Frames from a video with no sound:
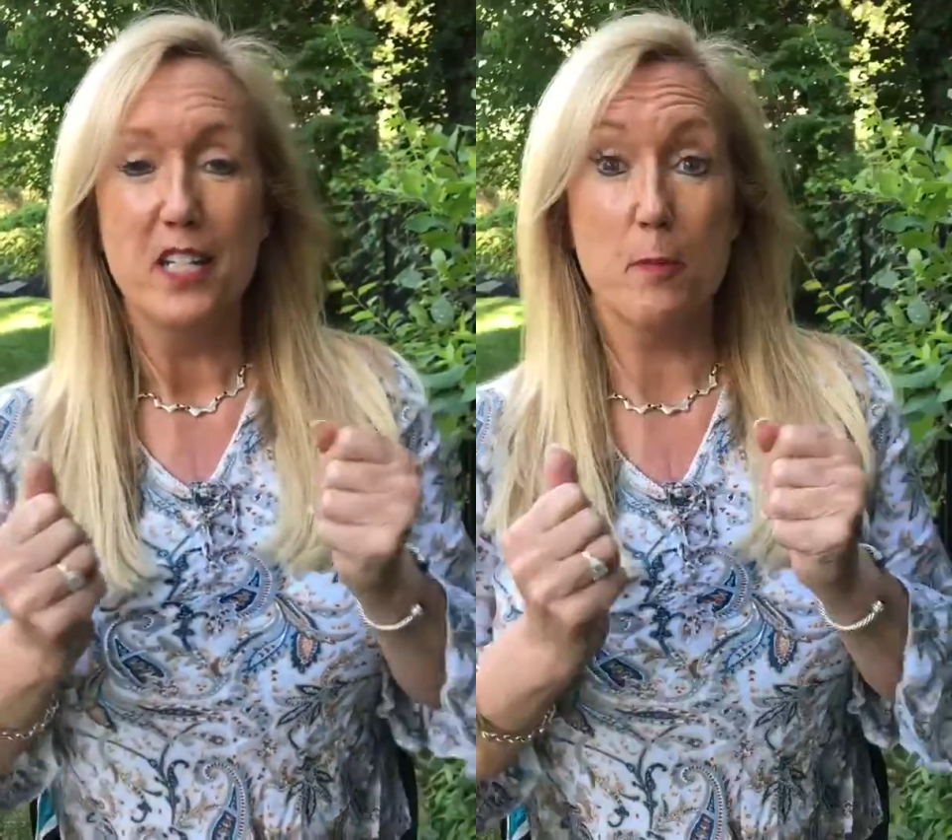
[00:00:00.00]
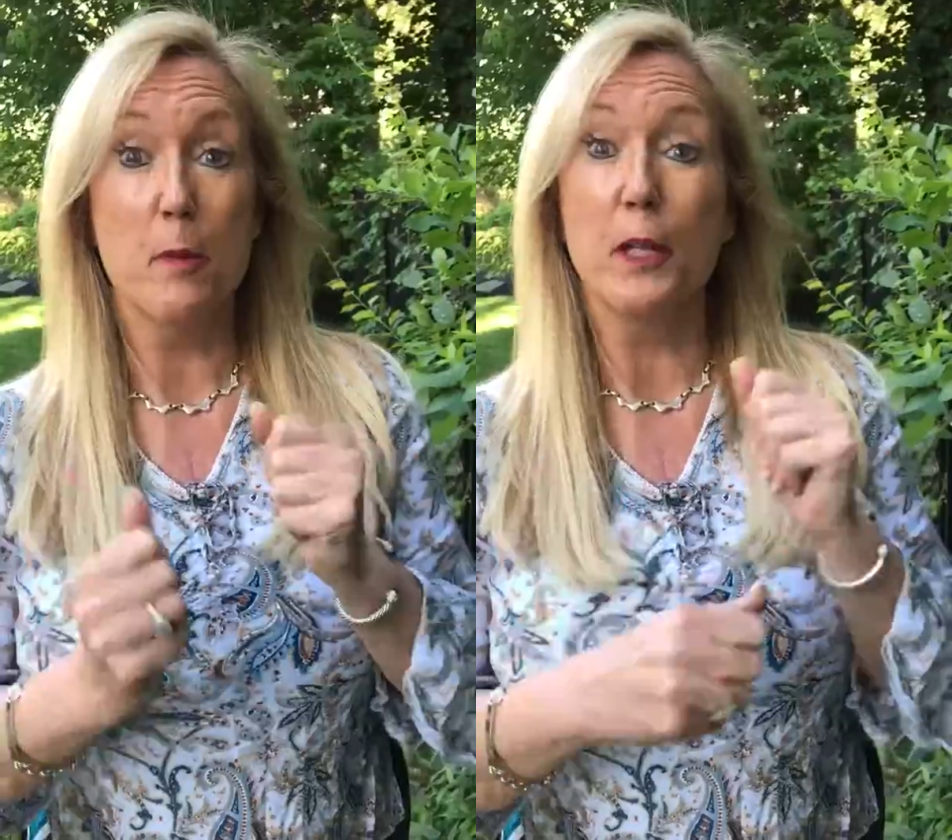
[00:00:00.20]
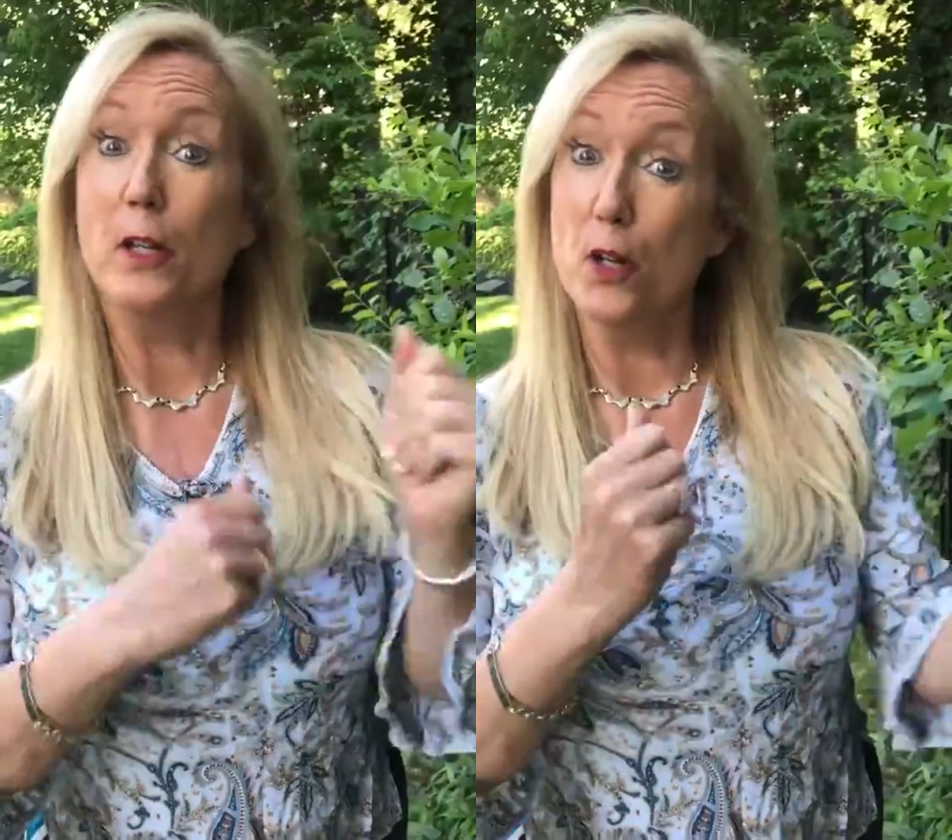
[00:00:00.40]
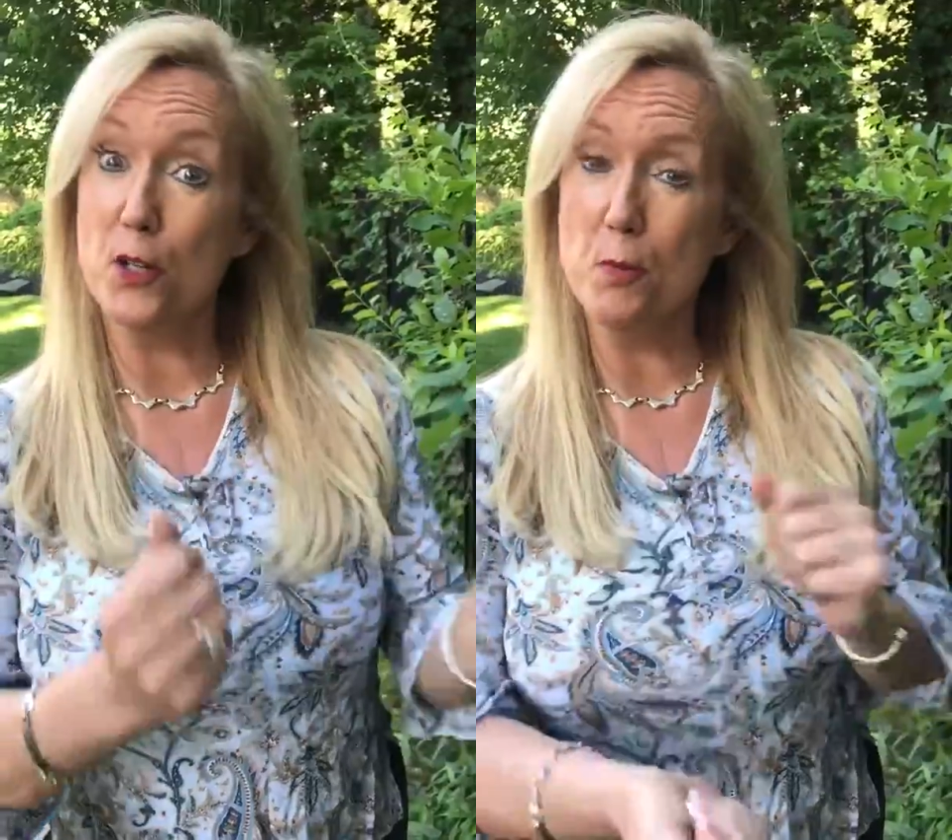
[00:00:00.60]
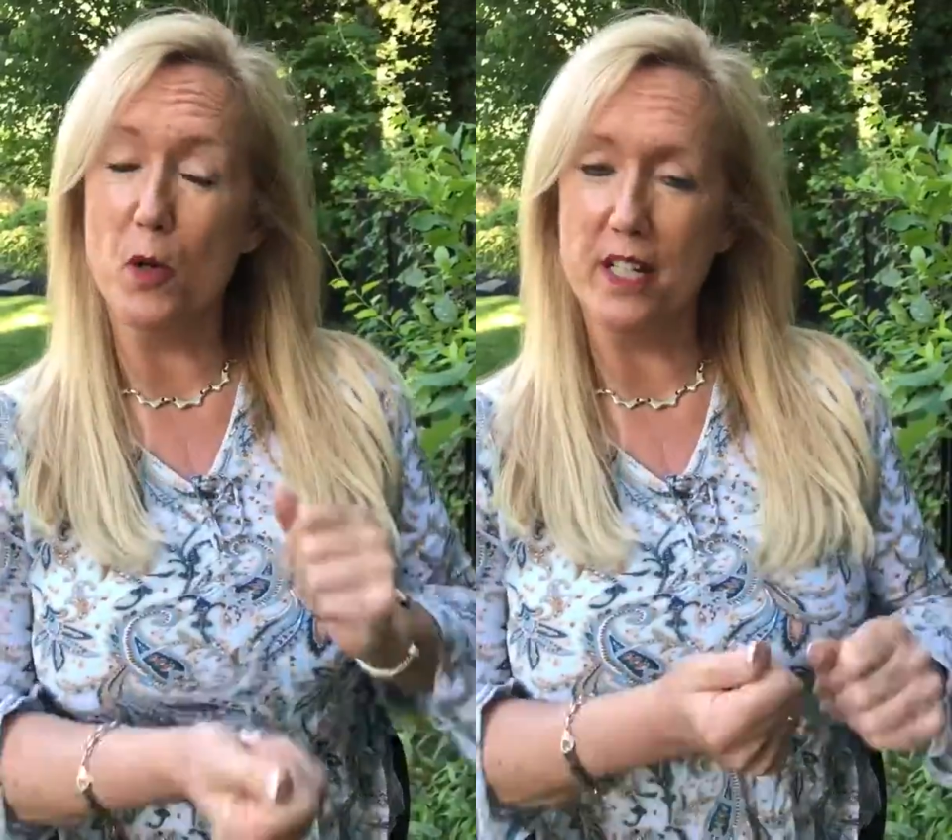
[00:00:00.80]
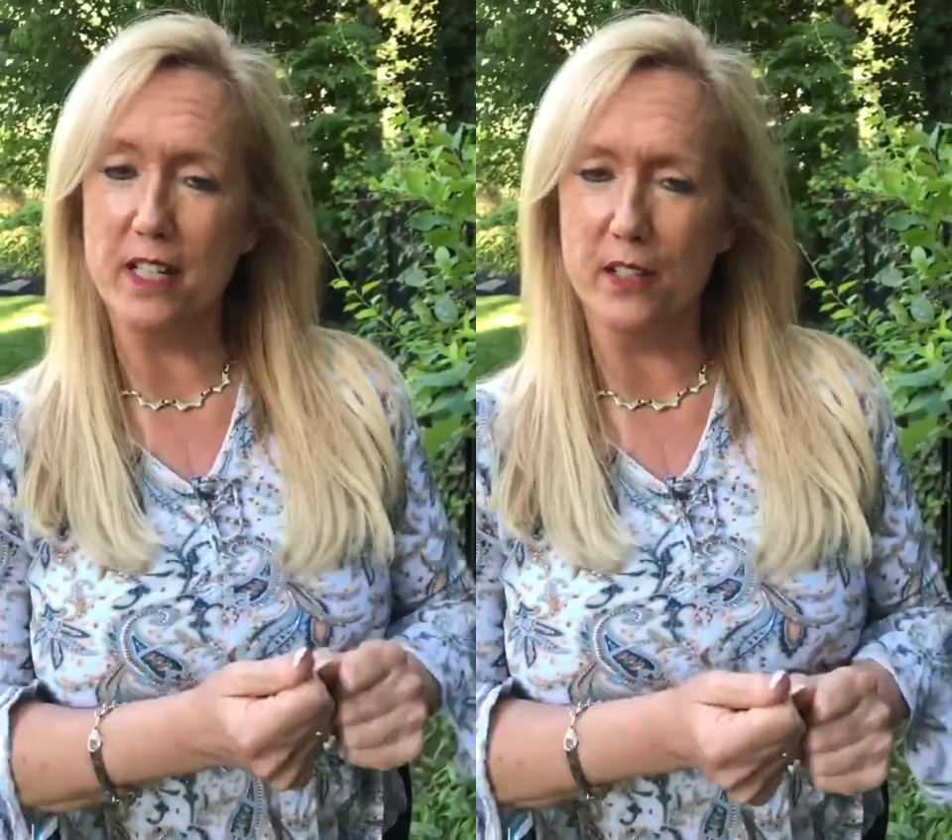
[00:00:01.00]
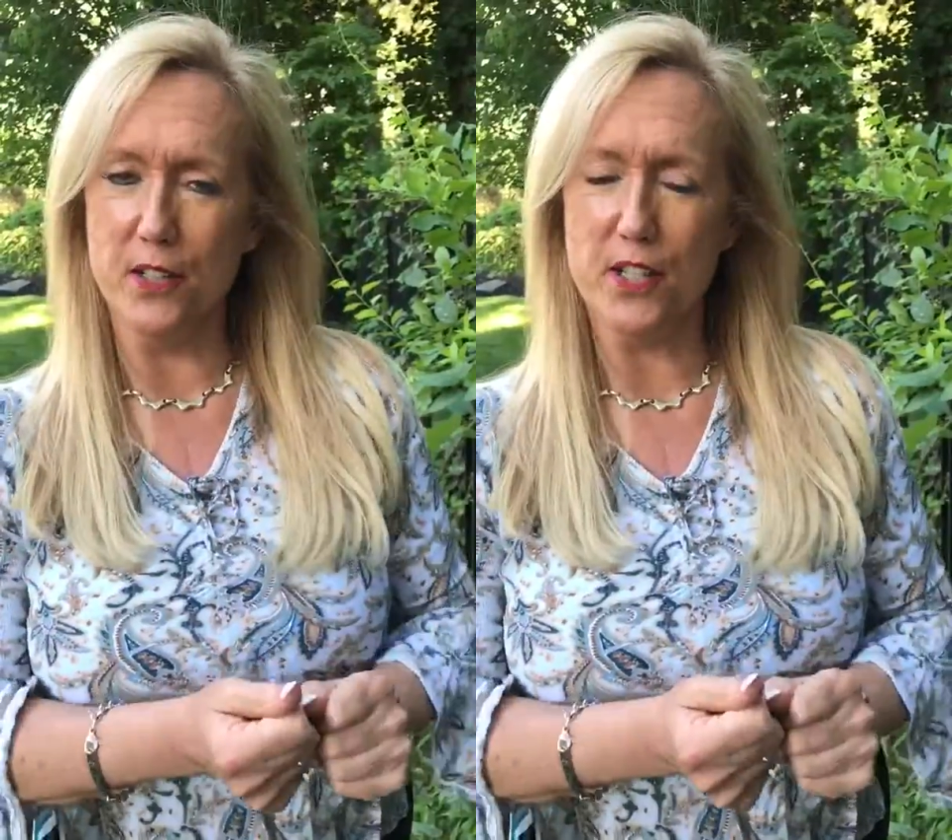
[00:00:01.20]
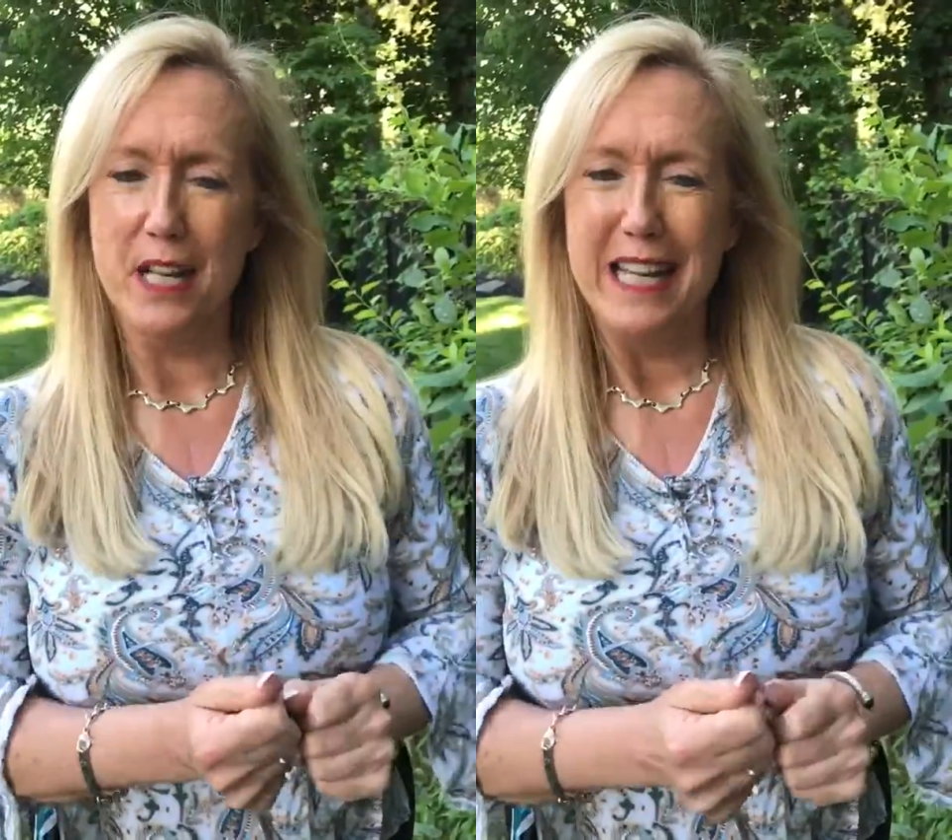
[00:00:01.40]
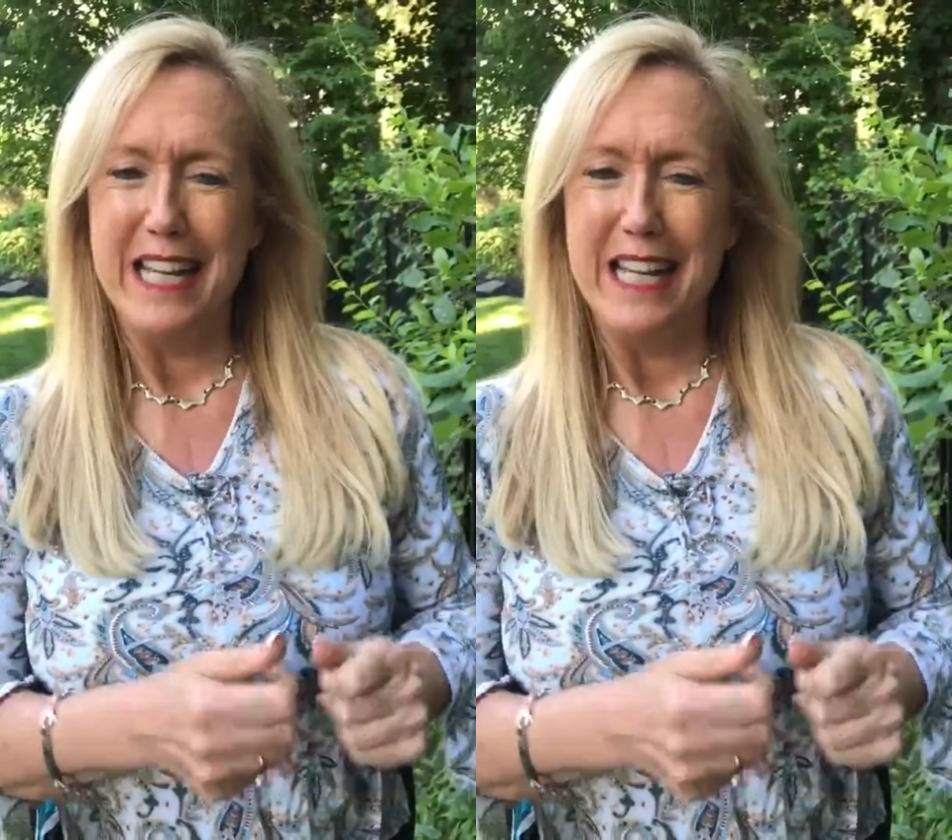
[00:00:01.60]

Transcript: to be able to close more deals.